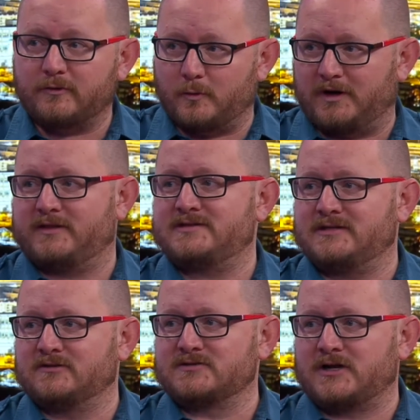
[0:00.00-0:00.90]
where the
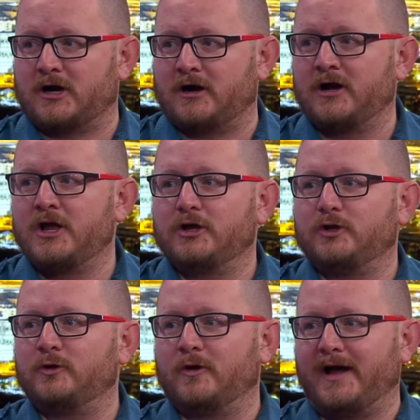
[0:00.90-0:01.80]
deals are.
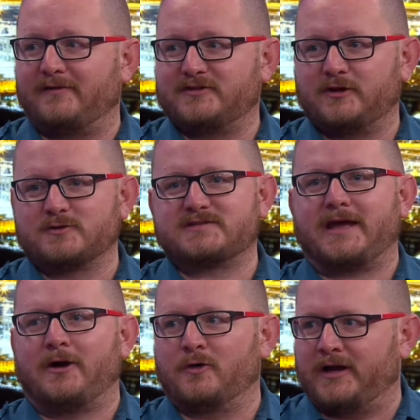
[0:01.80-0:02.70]
You don't have to go
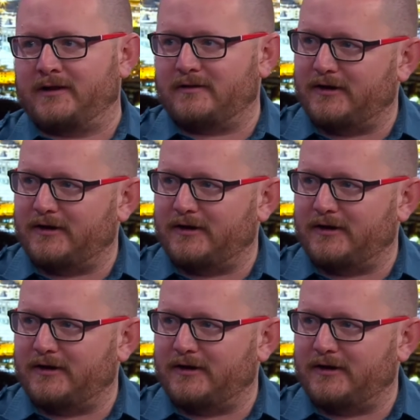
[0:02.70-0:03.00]
scouring